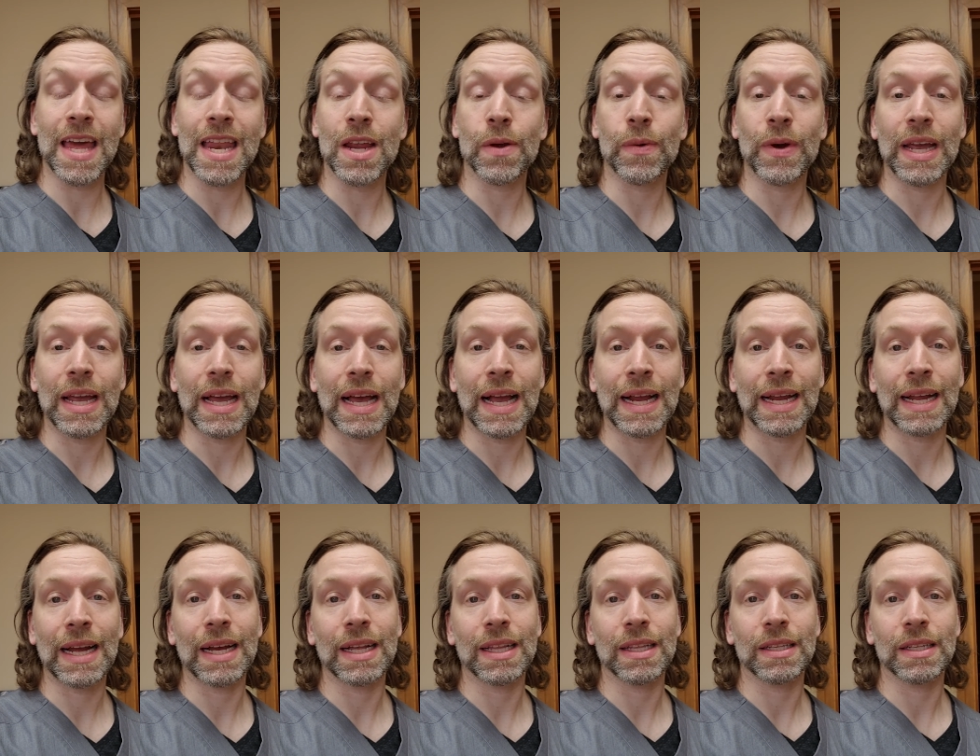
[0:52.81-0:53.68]
anyway,
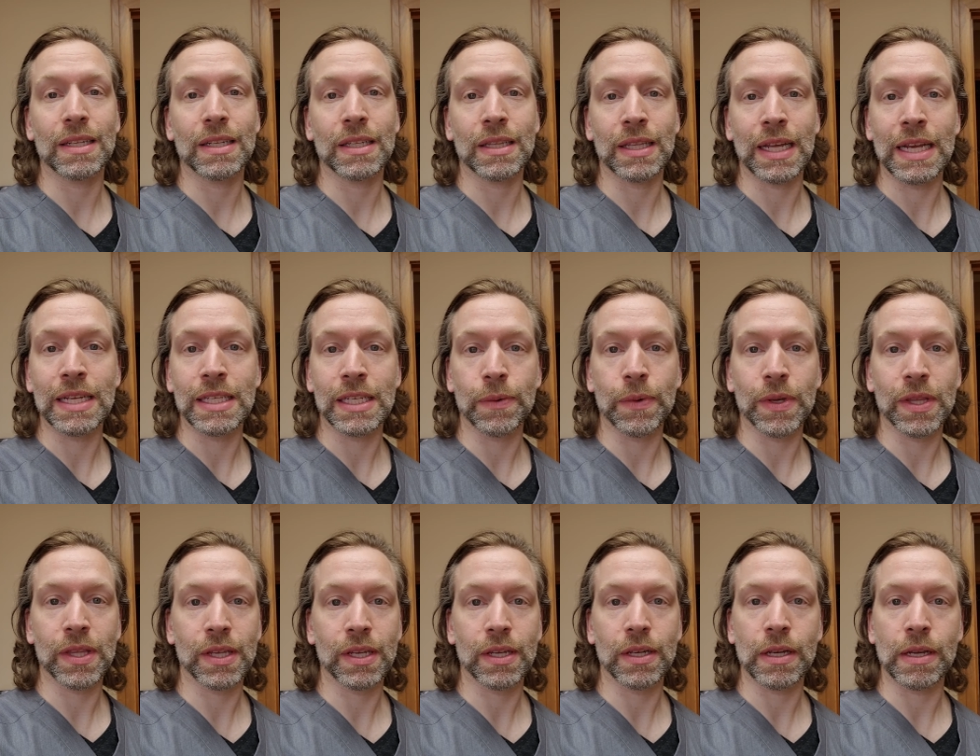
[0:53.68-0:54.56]
I got lazy
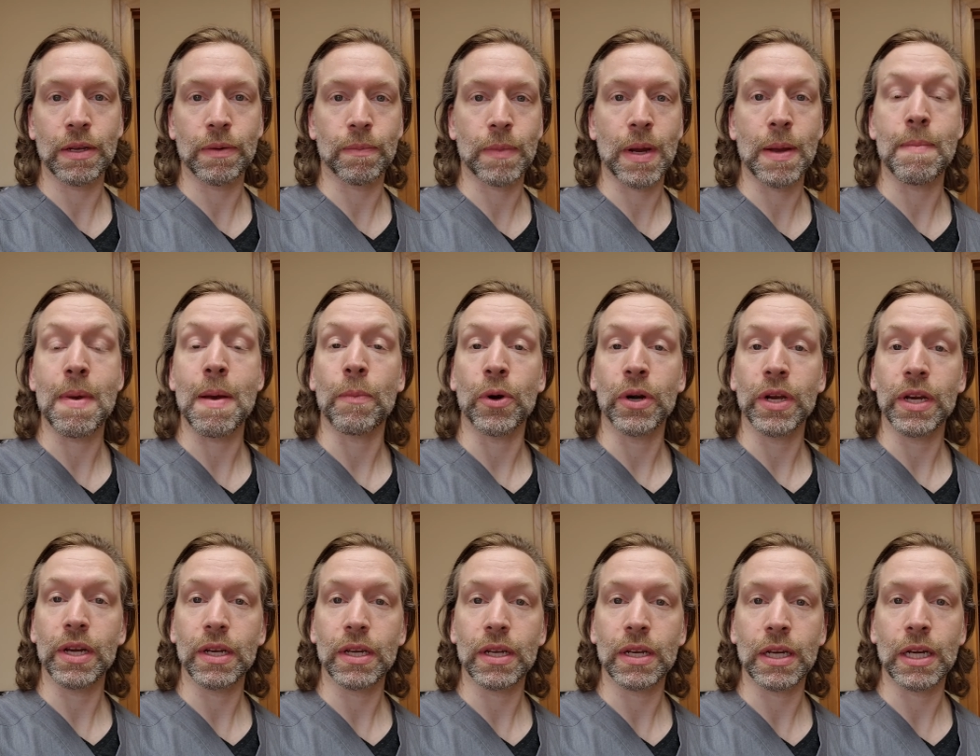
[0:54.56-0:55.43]
with it in my
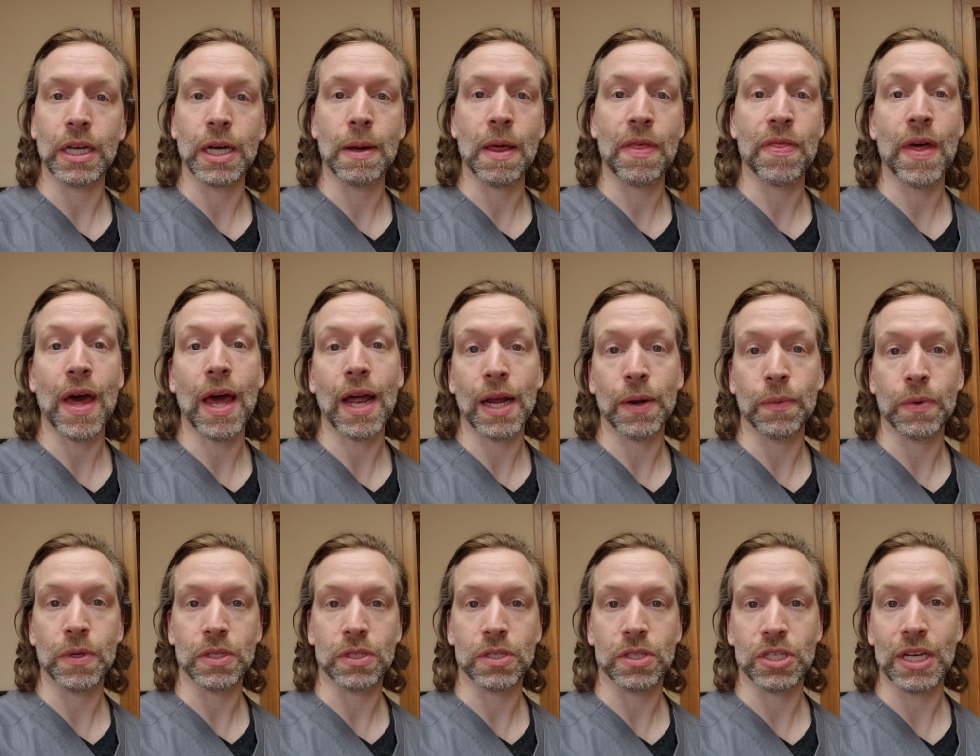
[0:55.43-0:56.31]
memory. Uh, I thought
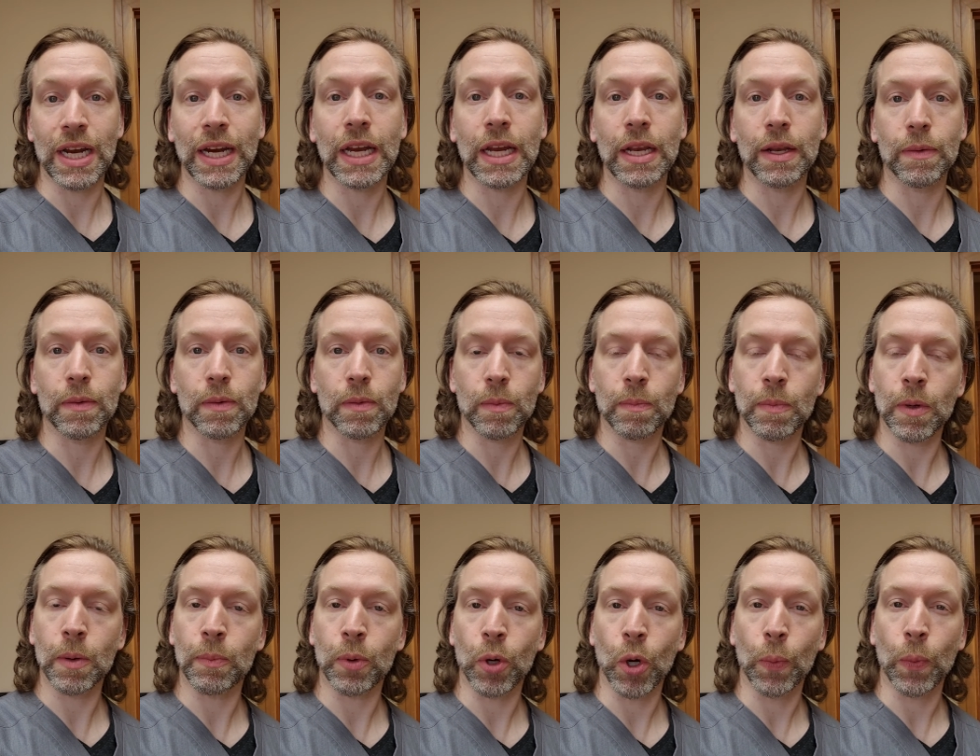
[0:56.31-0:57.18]
I was checking
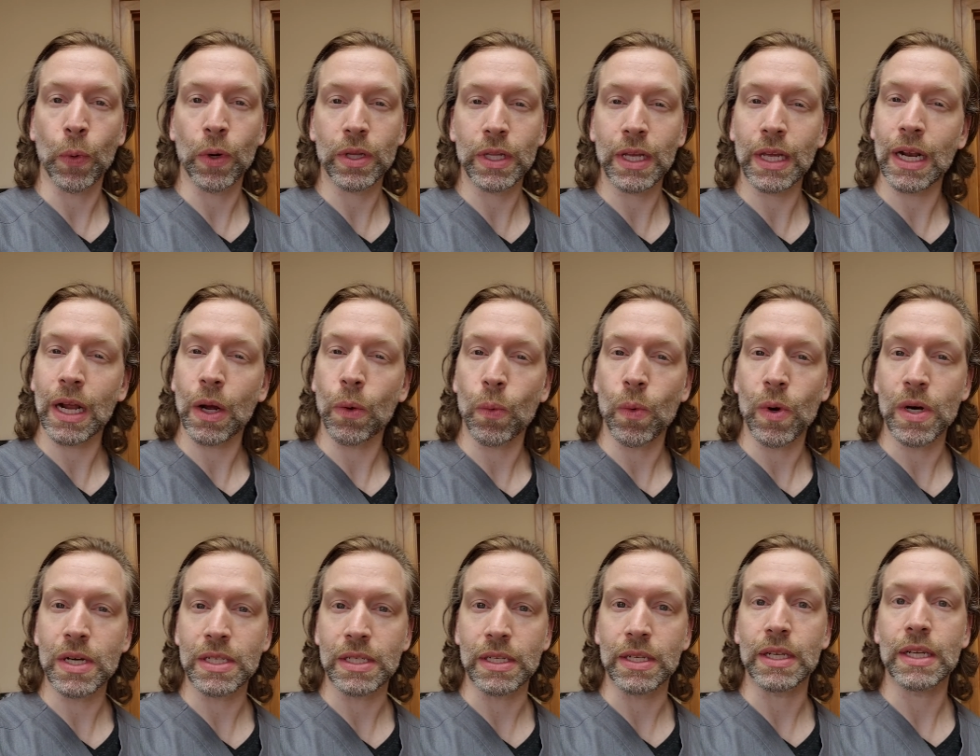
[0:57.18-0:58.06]
appropriately and I
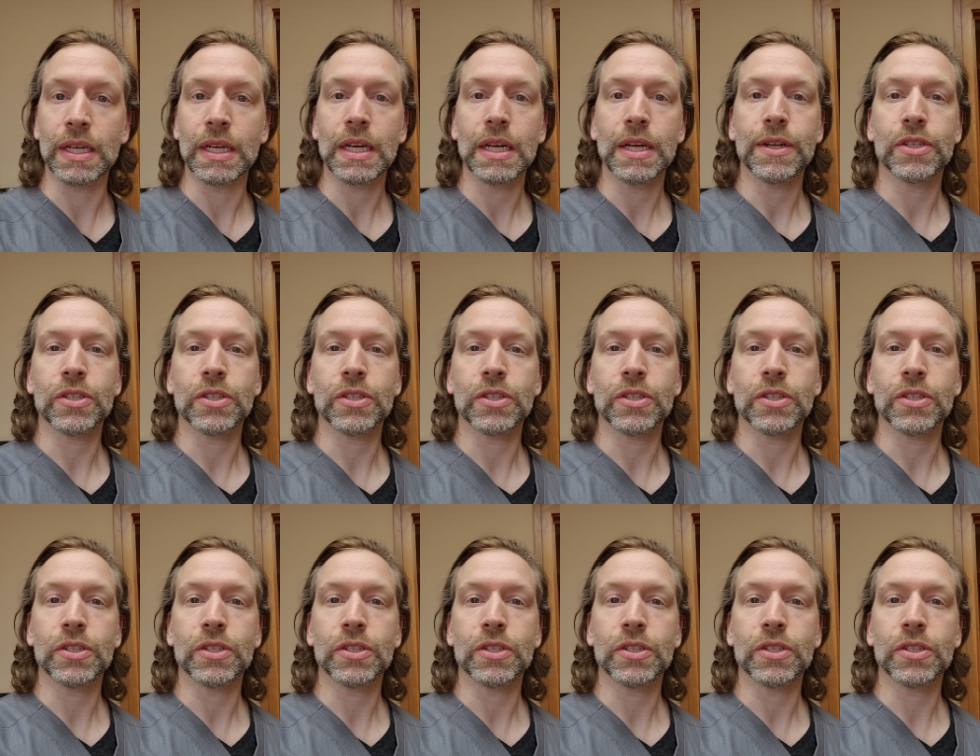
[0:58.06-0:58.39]
wasn't.